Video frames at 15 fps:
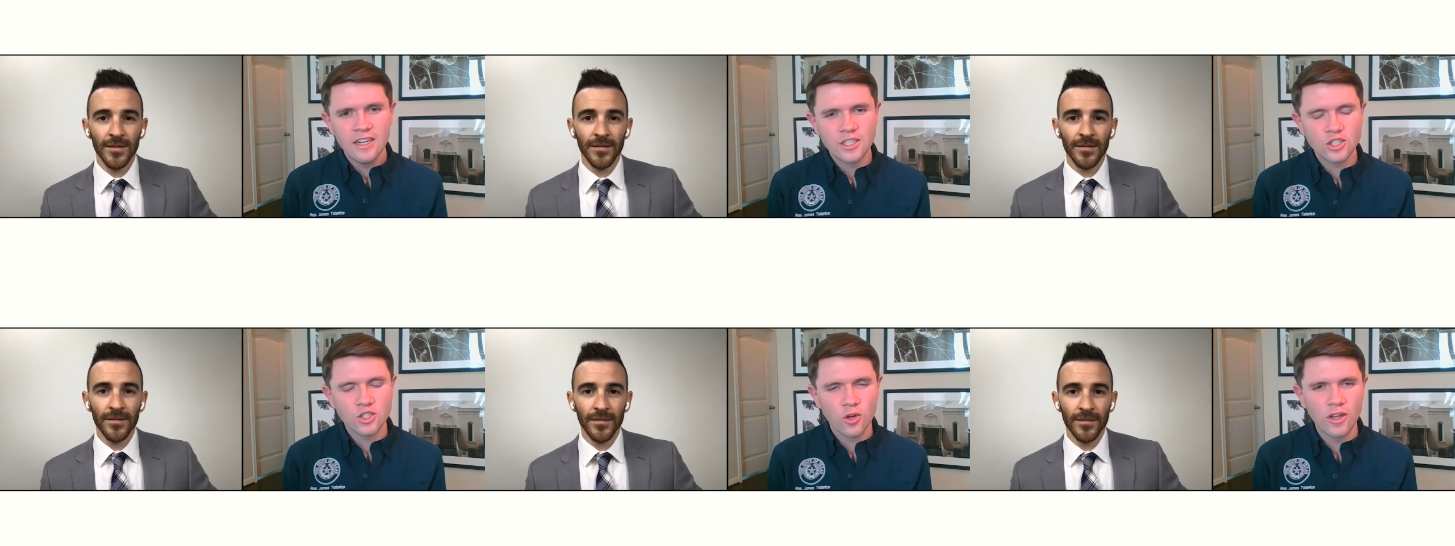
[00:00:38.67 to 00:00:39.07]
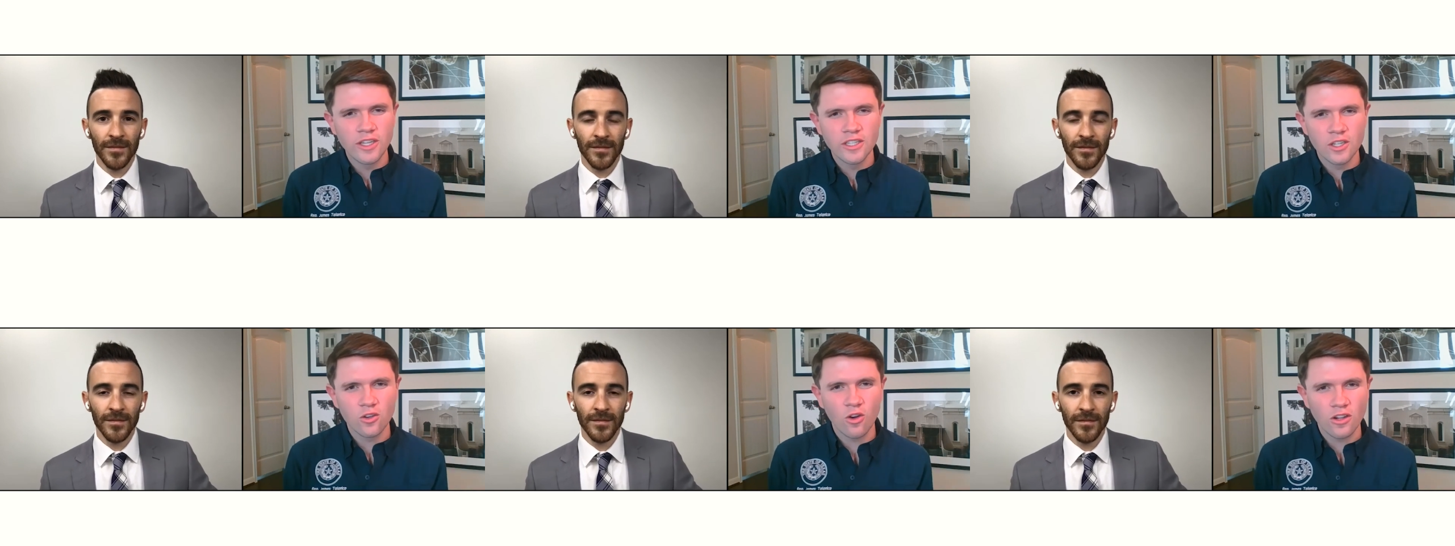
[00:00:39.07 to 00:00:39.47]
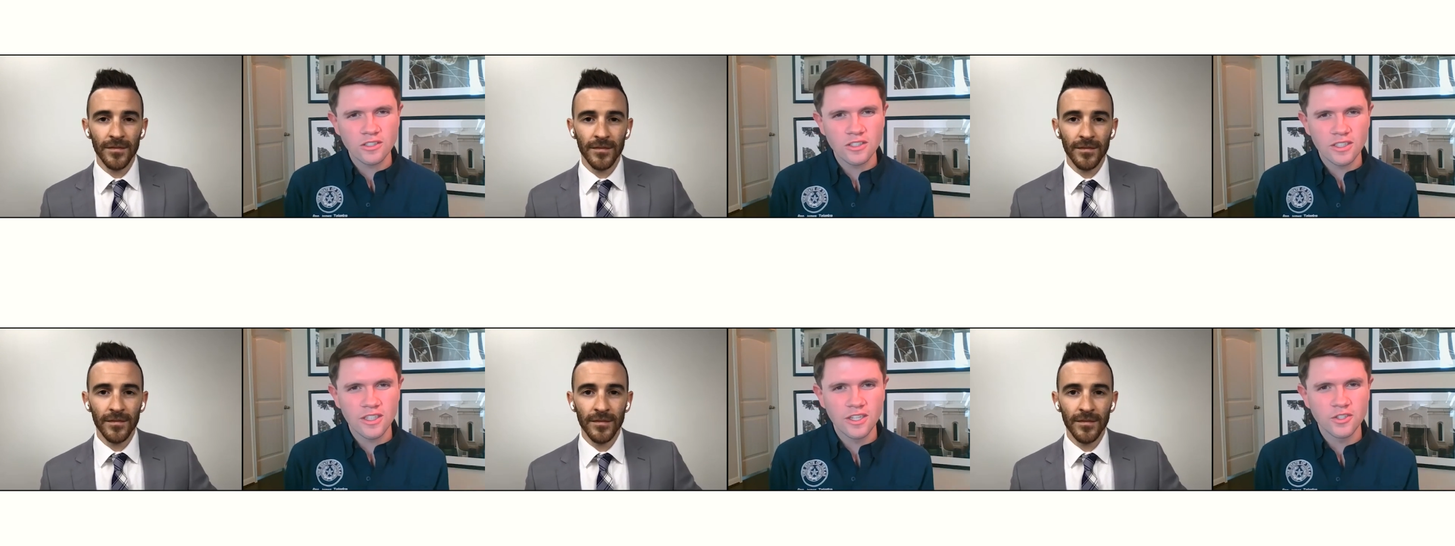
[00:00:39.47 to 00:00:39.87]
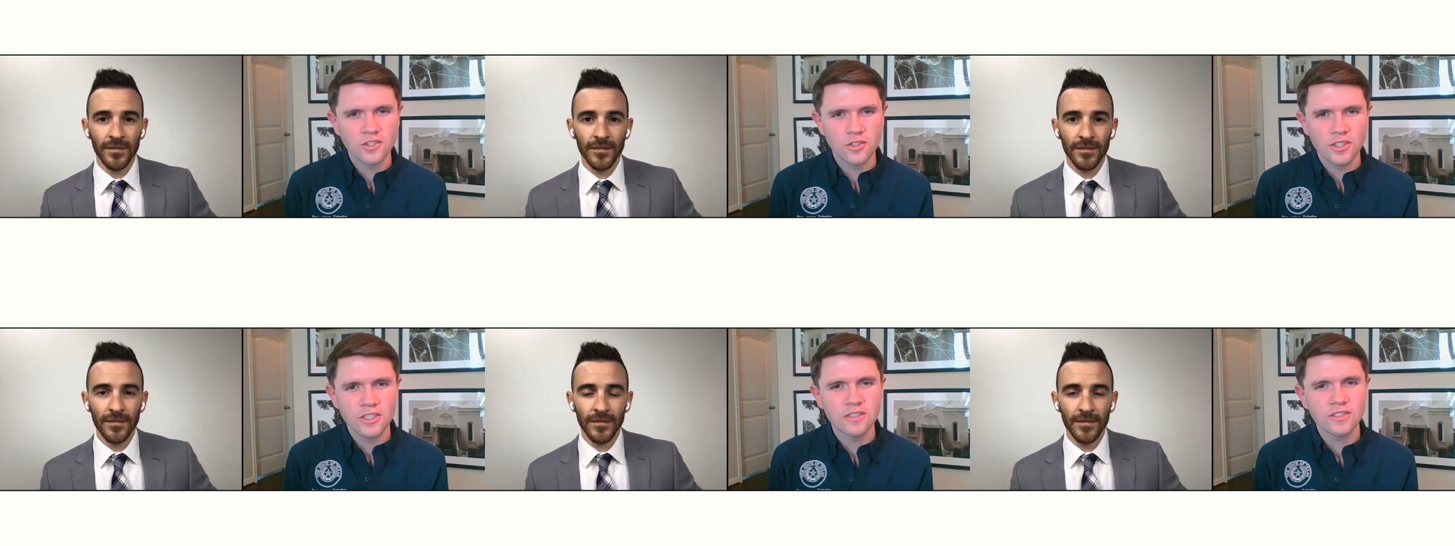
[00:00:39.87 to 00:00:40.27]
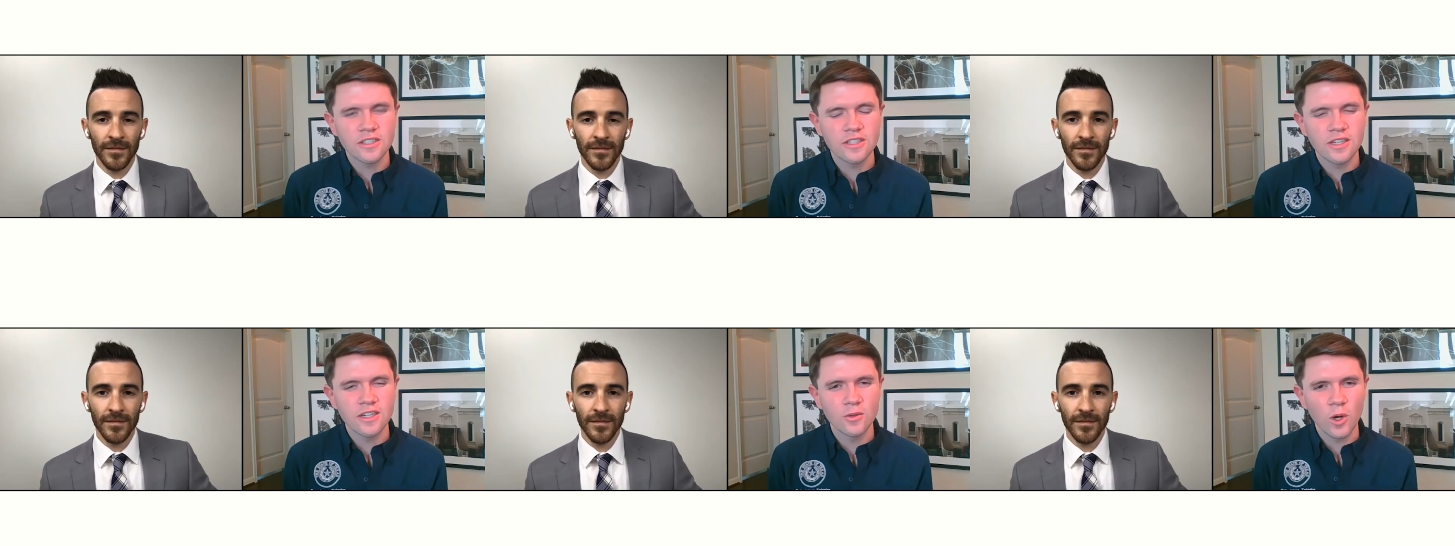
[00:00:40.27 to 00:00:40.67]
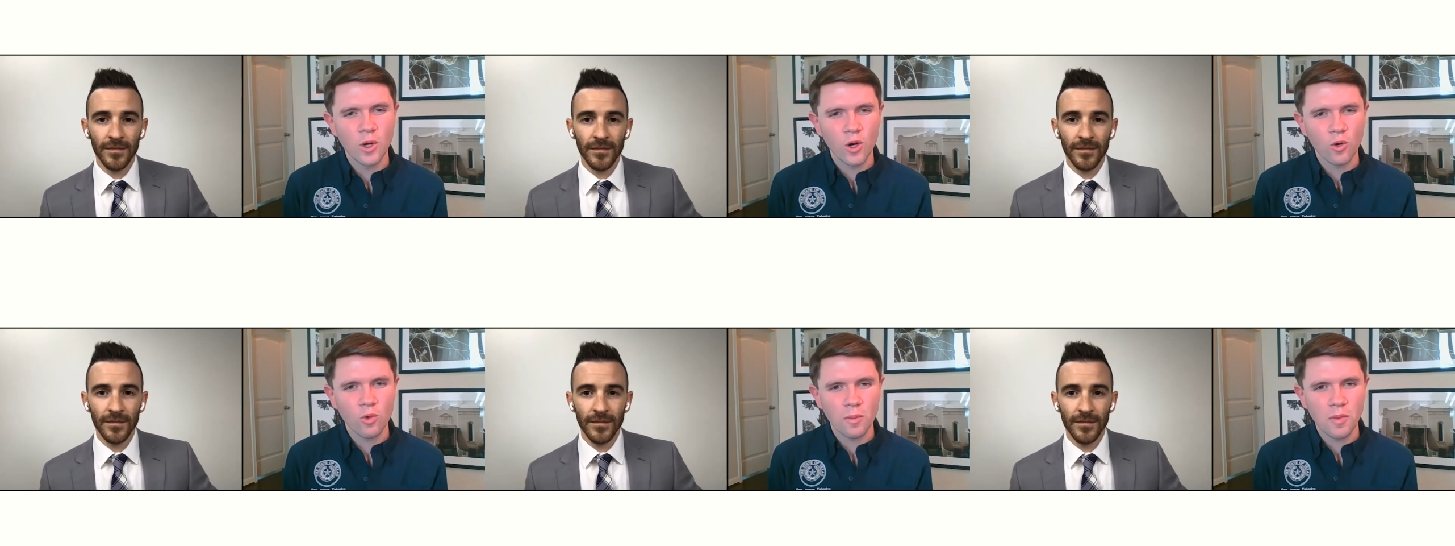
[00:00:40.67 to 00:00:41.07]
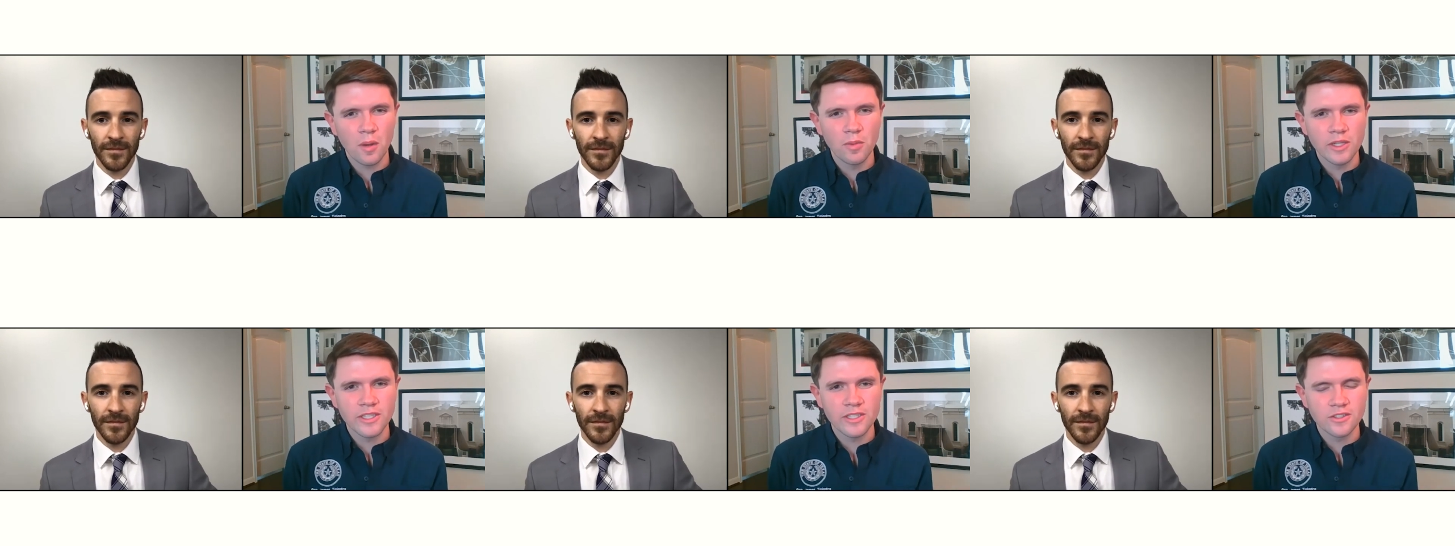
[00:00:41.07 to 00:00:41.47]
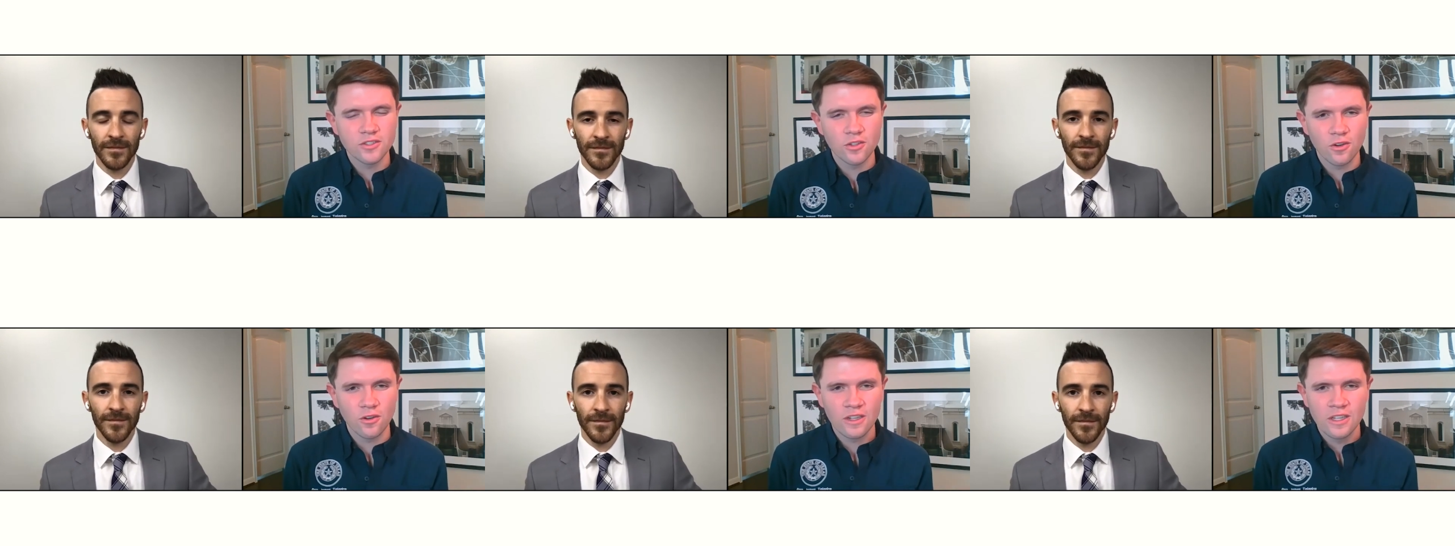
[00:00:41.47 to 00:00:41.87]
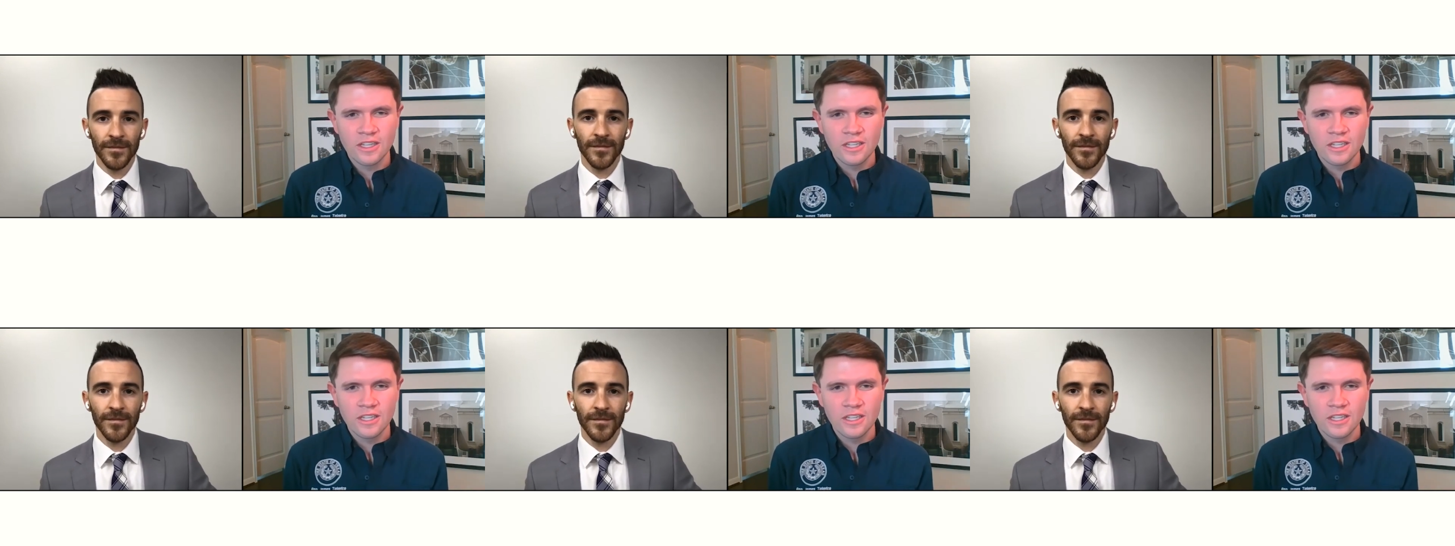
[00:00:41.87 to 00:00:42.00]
Speaker 1: a trend across the country uh, where Republicans are